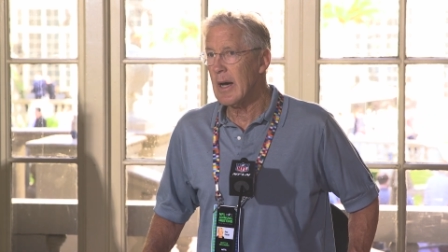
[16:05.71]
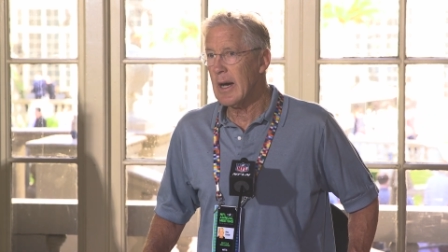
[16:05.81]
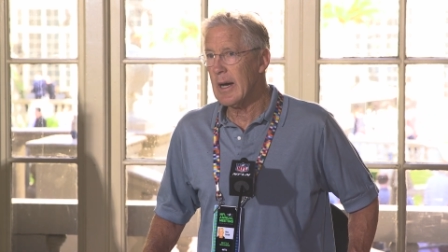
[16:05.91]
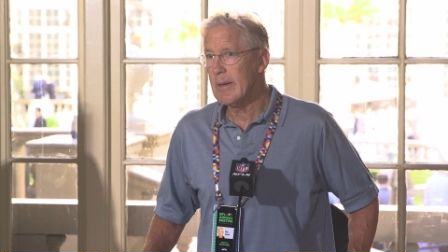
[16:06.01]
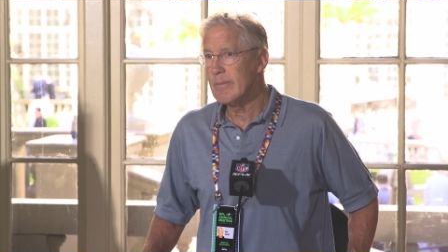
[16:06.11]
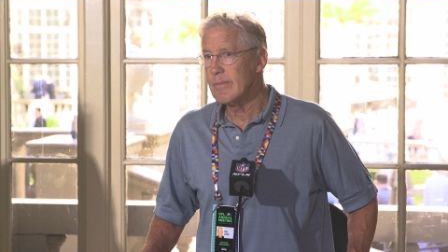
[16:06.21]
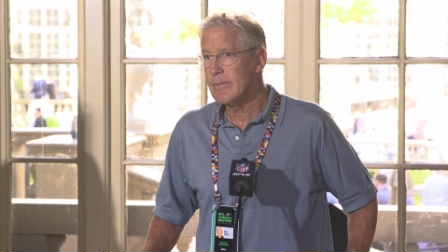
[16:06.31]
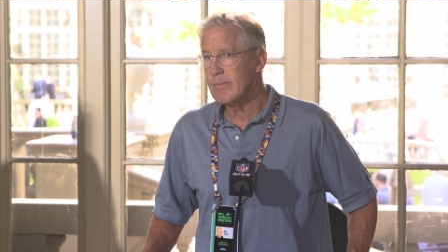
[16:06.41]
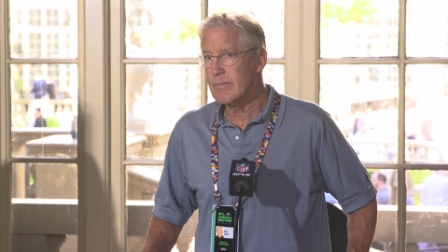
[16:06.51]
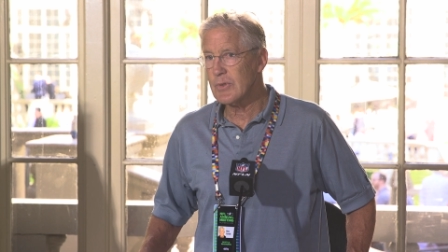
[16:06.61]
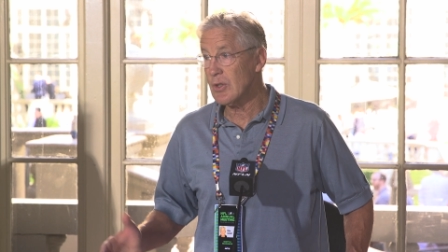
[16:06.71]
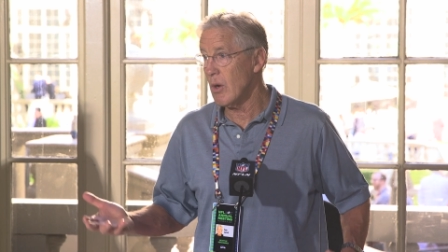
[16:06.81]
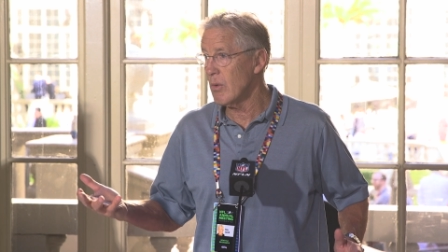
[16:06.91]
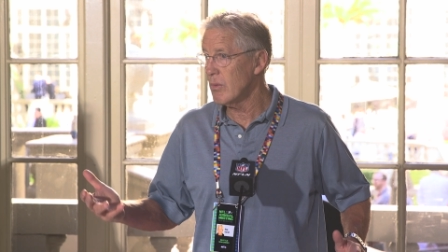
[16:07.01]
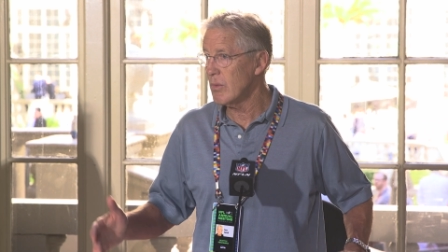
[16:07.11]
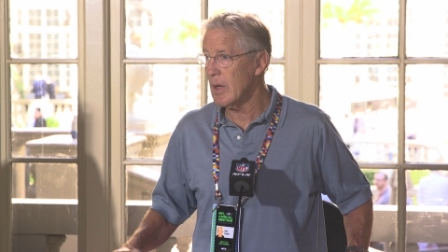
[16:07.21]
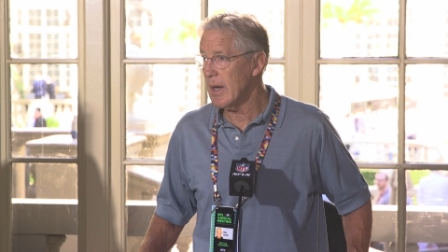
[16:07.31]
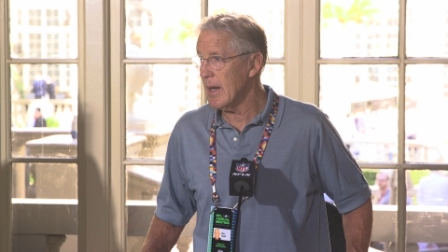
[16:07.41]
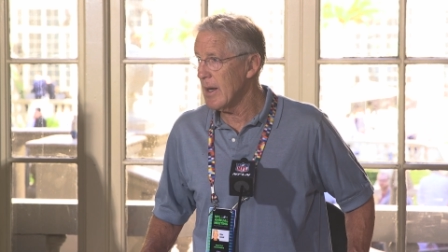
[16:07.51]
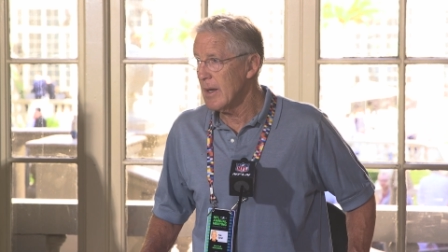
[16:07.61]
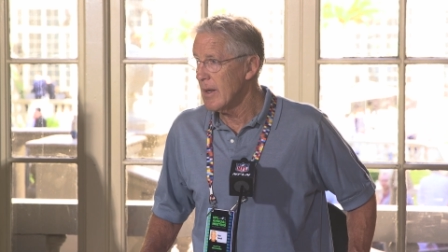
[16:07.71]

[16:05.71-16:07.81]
Um, so uh,